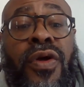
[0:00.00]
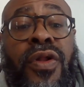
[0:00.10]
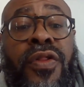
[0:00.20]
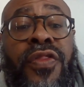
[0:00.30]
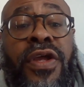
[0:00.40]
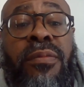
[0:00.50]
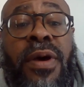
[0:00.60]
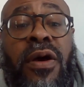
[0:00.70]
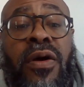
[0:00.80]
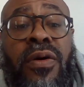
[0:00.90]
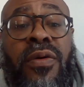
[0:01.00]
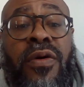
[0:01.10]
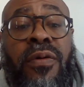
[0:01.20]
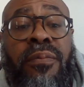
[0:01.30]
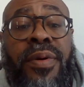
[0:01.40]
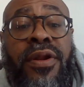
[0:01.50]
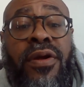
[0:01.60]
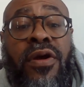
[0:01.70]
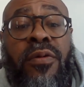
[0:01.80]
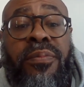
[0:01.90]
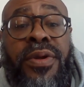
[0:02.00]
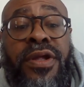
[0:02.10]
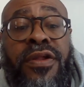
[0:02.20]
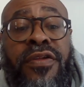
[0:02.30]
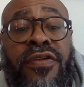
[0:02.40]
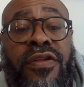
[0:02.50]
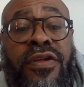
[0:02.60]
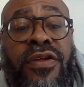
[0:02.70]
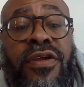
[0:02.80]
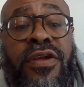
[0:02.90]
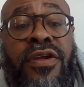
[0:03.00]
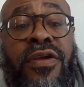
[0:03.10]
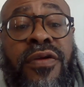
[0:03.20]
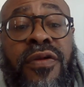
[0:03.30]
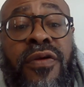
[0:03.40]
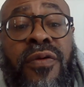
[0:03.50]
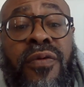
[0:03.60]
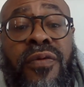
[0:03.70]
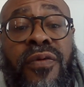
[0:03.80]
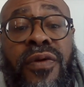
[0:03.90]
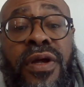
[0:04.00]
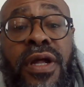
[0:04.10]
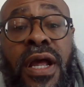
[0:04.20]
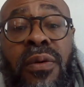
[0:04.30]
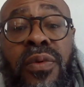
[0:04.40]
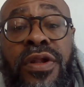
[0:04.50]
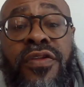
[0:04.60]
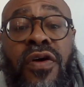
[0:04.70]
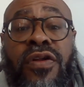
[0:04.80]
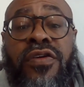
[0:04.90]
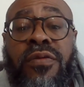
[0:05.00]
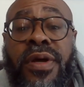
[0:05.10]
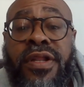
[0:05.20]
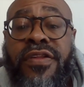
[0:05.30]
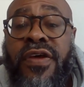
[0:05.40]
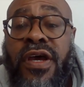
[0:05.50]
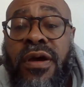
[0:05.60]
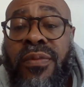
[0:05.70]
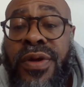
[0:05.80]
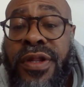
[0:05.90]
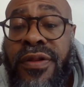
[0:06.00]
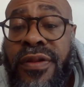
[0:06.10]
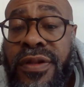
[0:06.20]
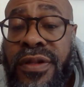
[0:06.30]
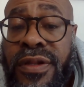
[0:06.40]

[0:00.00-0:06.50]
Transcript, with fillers: the thing about BetterHelp is, you know, I want to talk to you about the time when